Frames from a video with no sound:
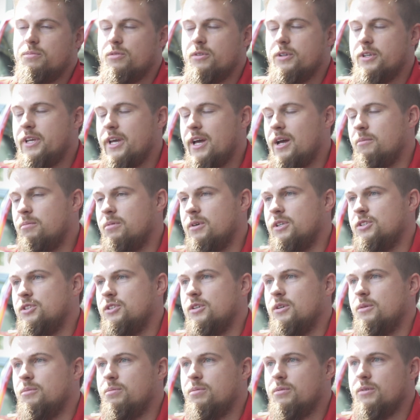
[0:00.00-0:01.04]
pre-cap
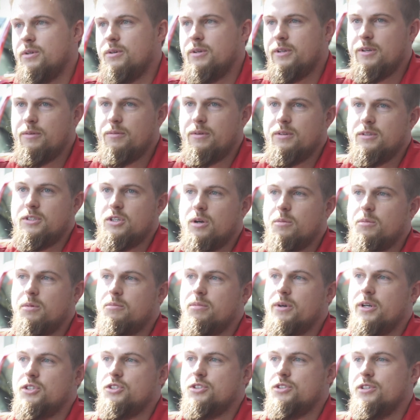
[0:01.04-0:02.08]
pressure, pre-turbine
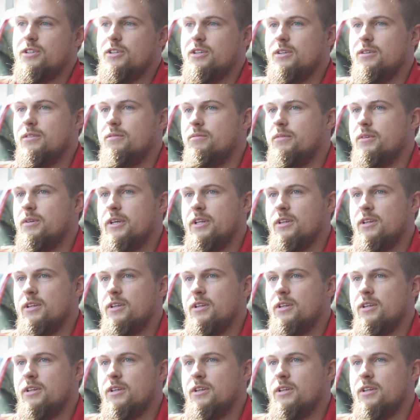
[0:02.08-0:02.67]
pressure,